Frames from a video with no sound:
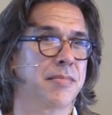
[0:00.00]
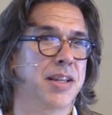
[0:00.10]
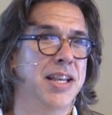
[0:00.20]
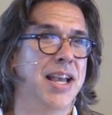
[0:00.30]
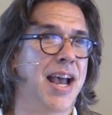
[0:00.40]

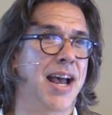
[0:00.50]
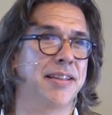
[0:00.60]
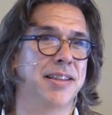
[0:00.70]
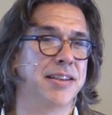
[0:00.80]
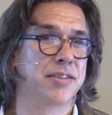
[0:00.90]
He
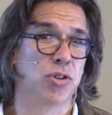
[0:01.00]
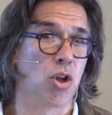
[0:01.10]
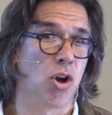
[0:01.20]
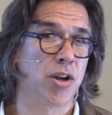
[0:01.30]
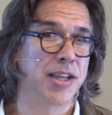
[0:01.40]
had these
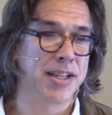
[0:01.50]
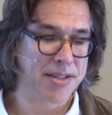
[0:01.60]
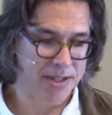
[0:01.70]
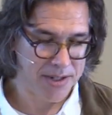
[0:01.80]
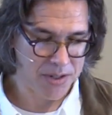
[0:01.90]

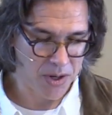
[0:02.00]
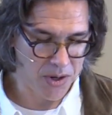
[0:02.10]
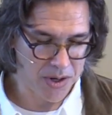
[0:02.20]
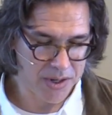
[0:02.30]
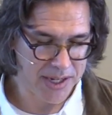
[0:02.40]
longings in his
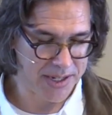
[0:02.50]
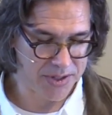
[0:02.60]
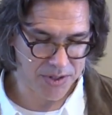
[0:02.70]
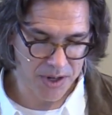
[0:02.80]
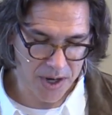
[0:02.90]
heart. He
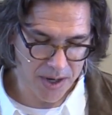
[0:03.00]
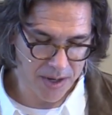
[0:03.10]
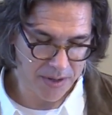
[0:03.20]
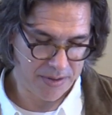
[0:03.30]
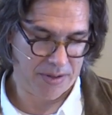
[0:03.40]

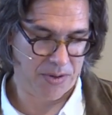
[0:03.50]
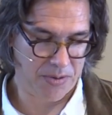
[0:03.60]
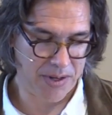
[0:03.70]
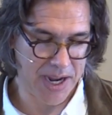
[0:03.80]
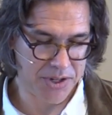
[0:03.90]
saw the
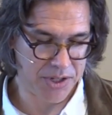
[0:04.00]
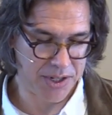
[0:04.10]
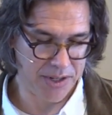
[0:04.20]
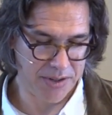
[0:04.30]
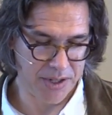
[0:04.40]

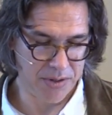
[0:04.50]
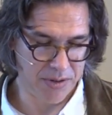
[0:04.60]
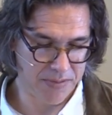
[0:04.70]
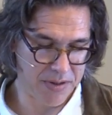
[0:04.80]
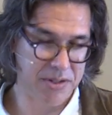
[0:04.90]
creation and the
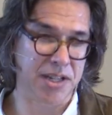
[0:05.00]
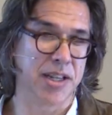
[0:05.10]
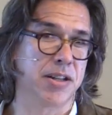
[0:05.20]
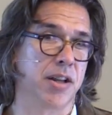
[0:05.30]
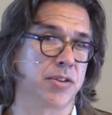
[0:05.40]
universe.
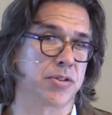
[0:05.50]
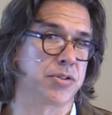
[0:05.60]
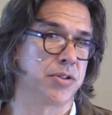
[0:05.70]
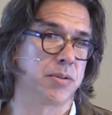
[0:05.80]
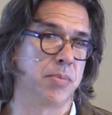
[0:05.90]
He
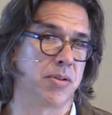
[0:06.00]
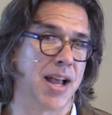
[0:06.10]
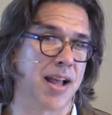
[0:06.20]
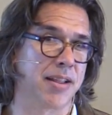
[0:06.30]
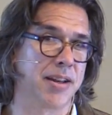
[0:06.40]
understood
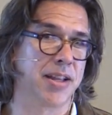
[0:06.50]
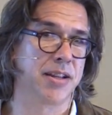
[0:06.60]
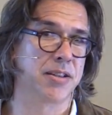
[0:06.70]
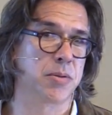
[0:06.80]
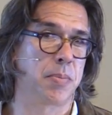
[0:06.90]
morality
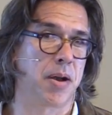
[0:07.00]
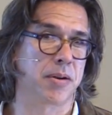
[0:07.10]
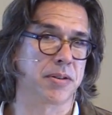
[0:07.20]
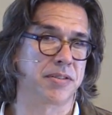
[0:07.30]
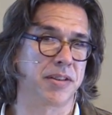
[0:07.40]
and his
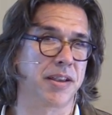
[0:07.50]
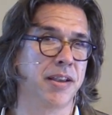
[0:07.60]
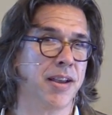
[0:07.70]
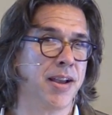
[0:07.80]
hypocrisy.